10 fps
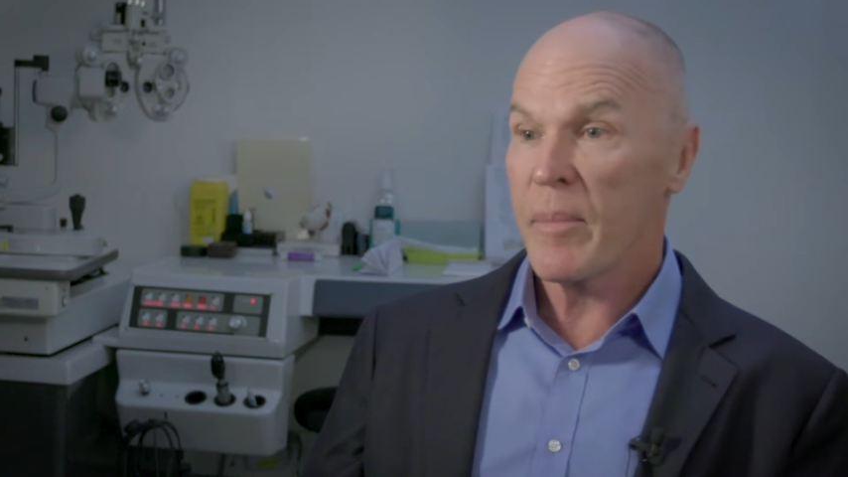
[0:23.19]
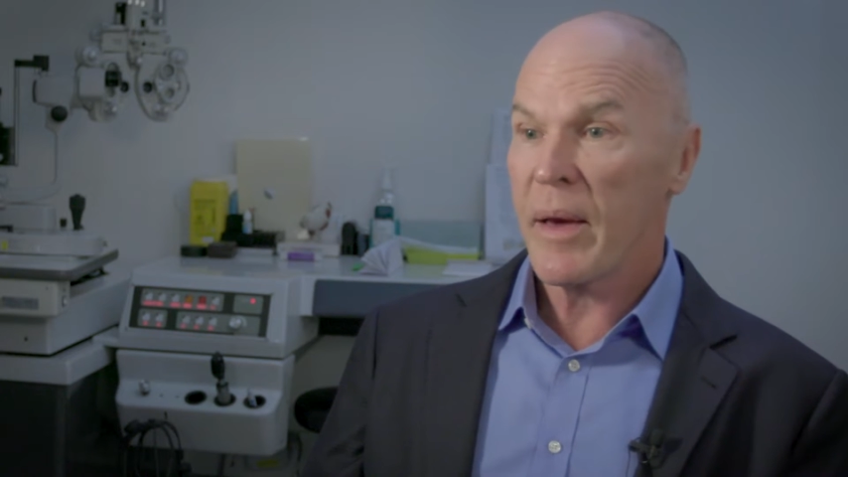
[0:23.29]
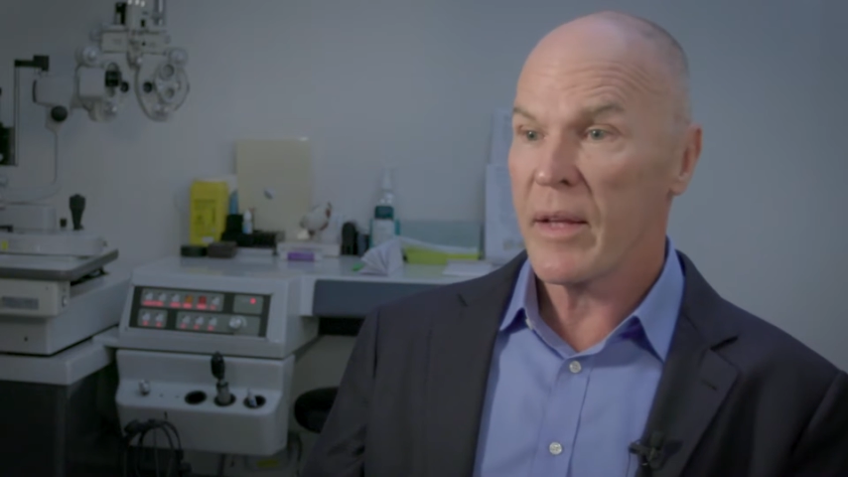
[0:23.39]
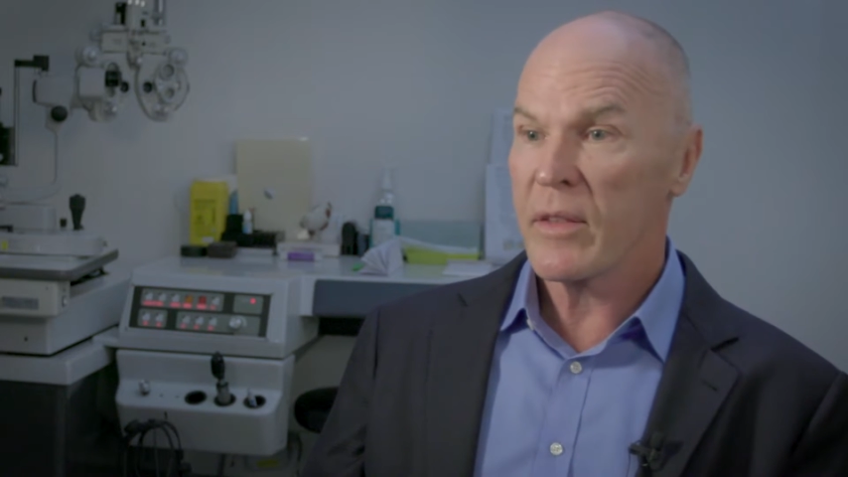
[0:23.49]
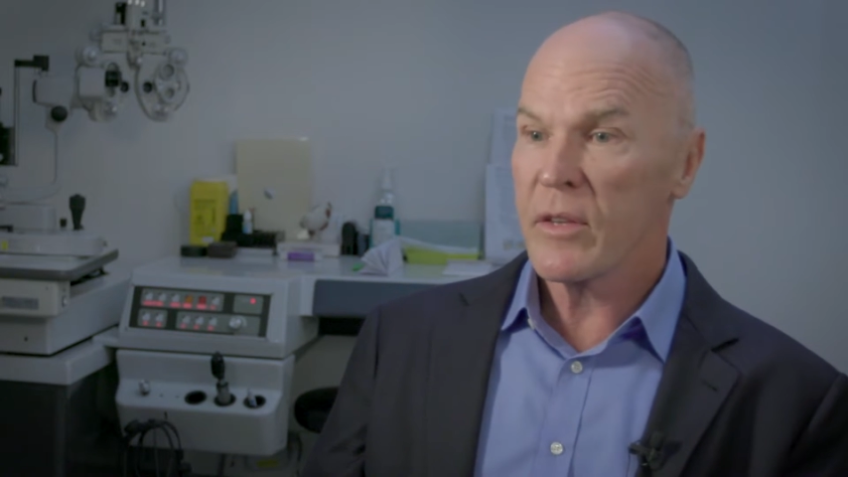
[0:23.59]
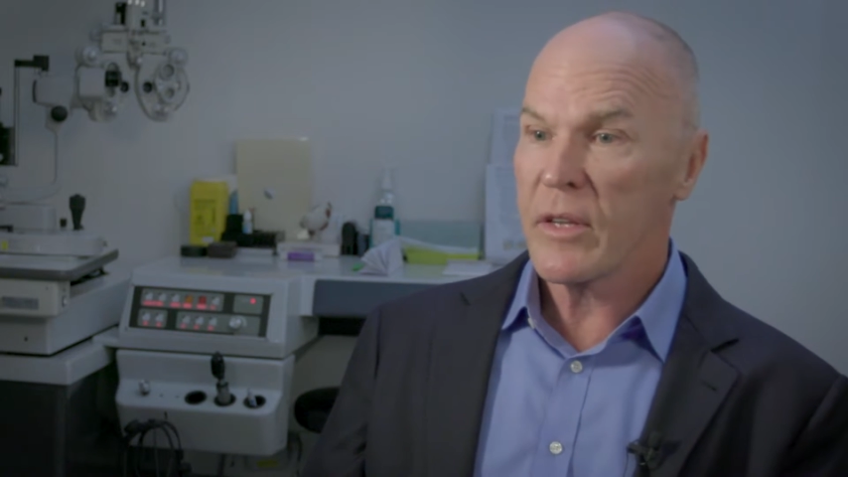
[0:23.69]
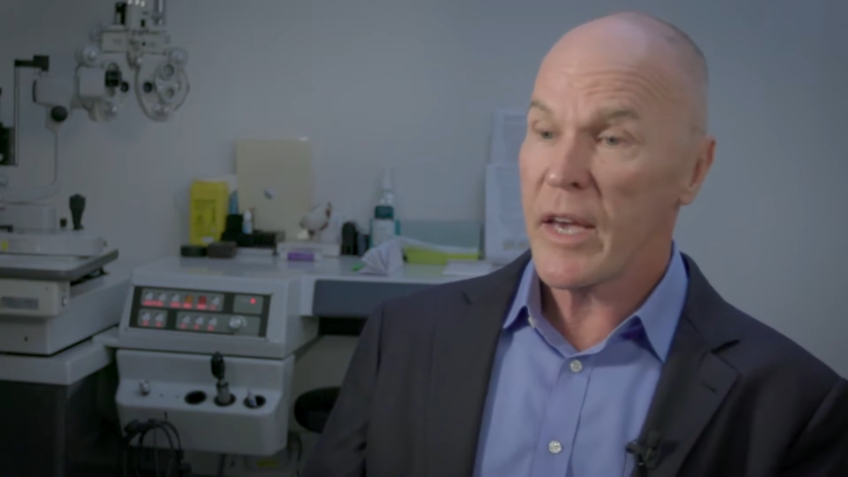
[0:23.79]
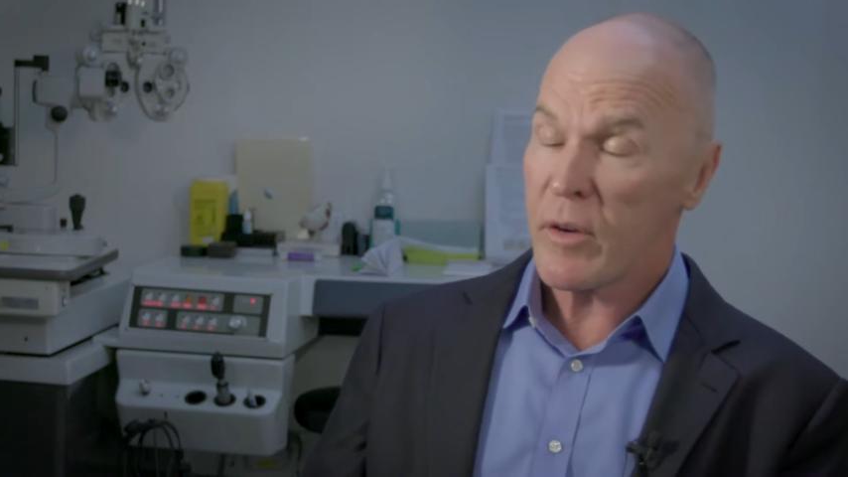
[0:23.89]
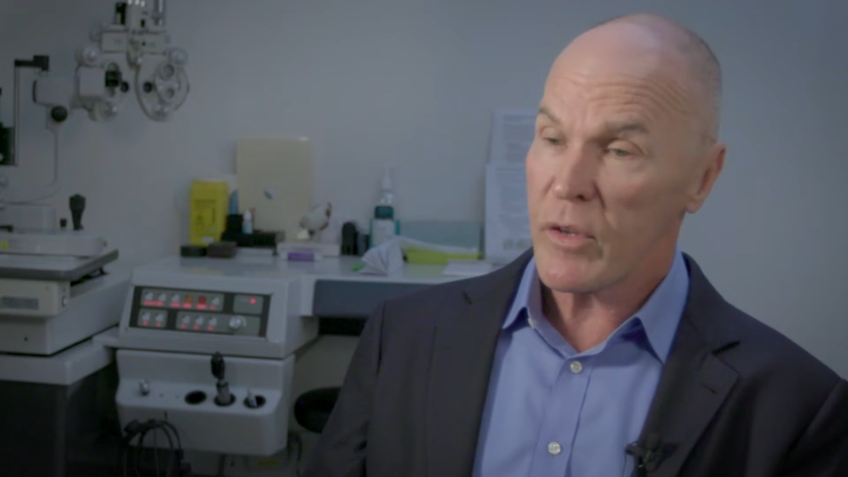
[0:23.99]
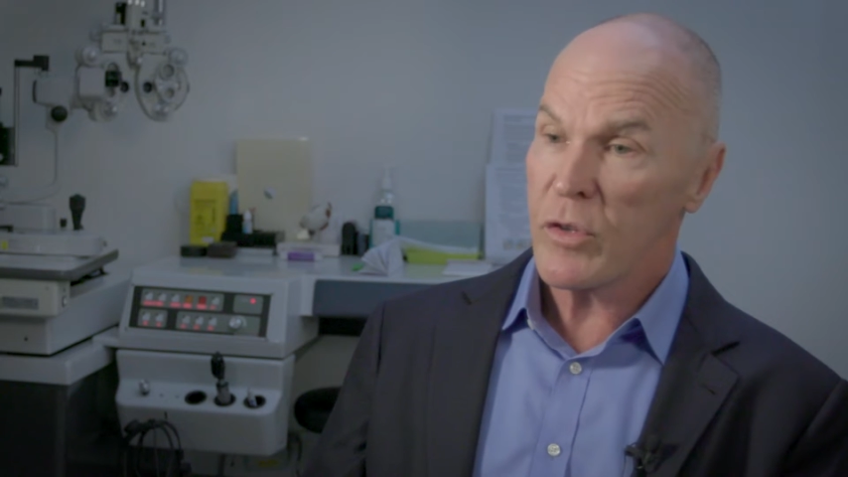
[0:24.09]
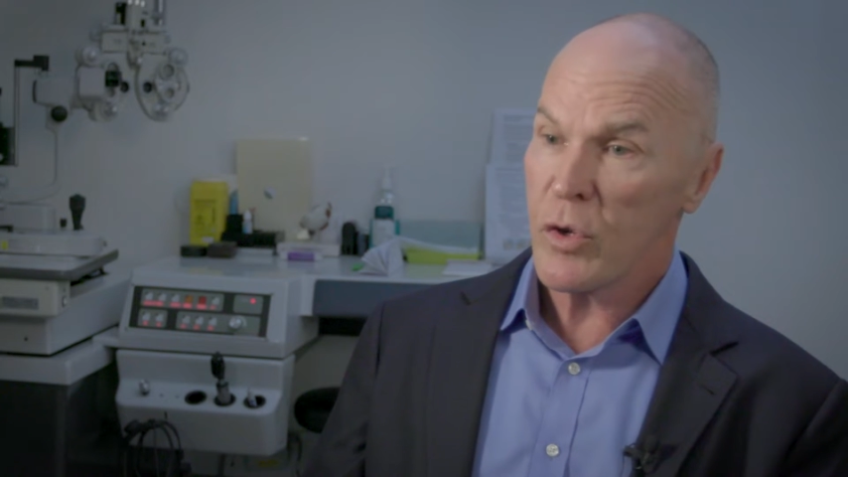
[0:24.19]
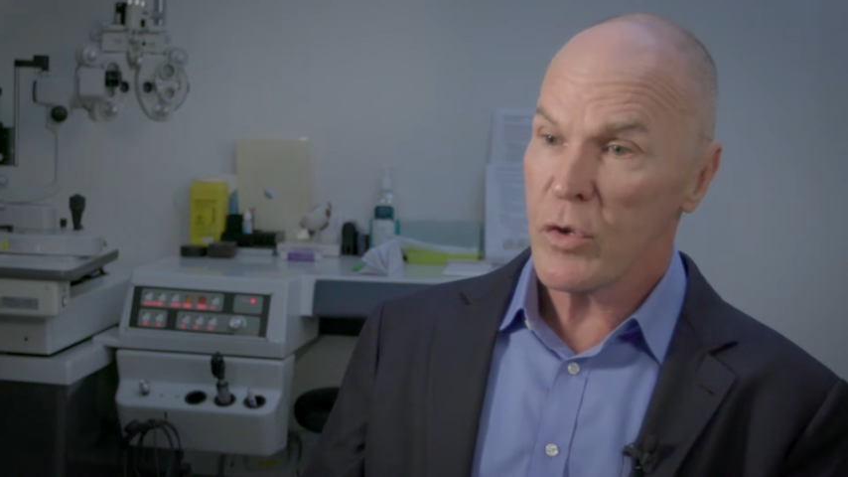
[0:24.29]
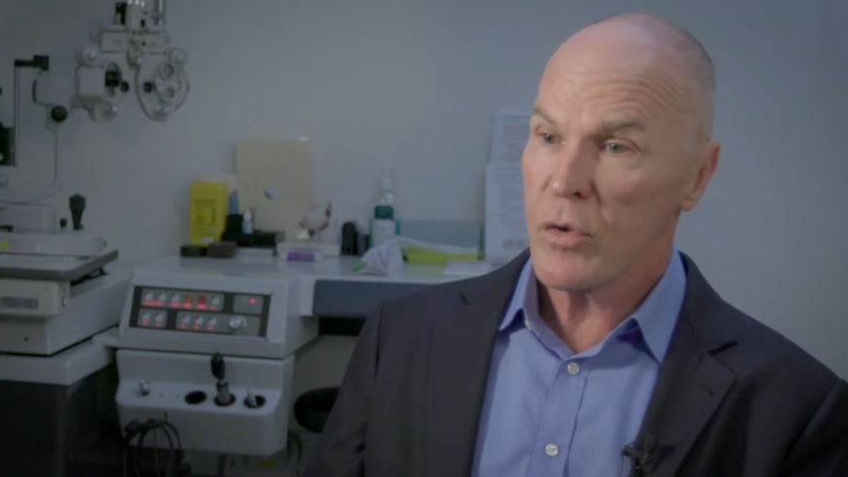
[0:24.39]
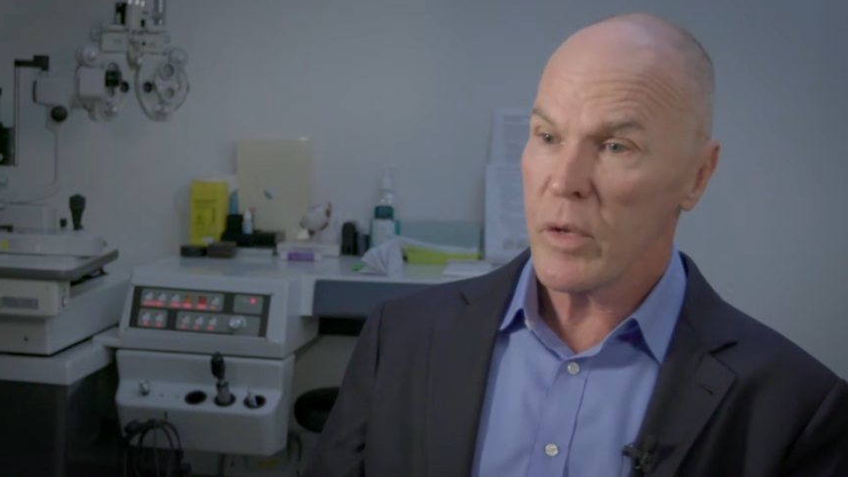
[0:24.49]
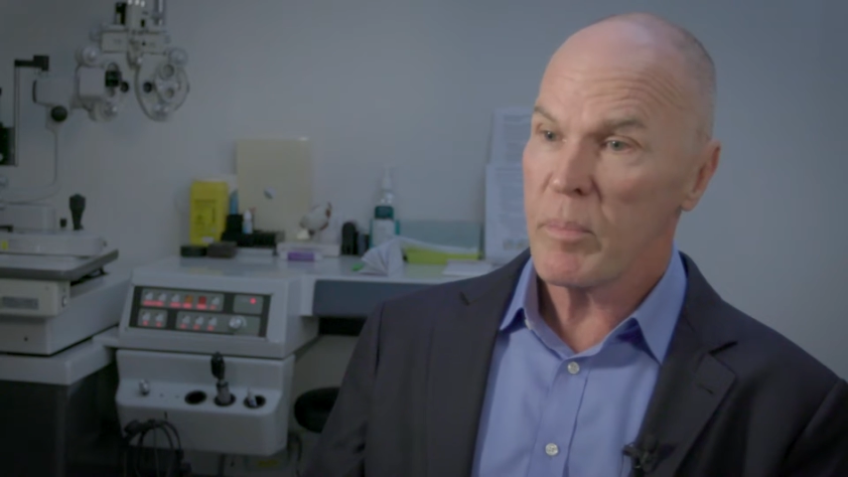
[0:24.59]
about cataract
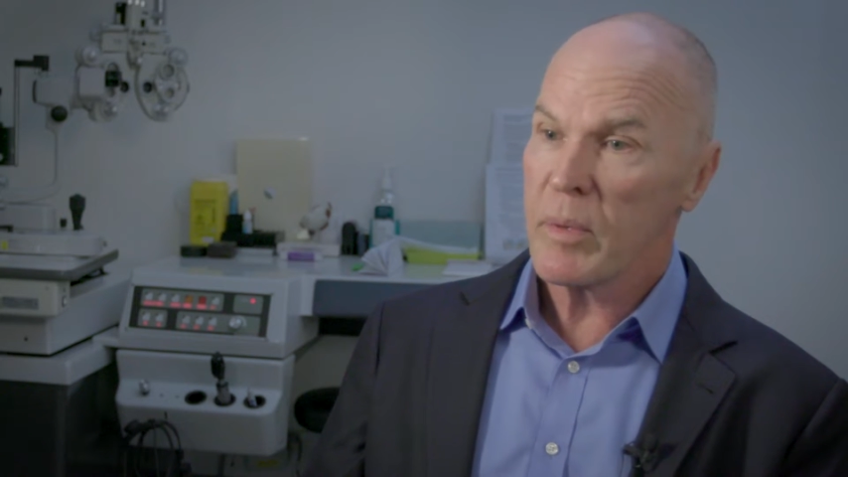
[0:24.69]
surgery,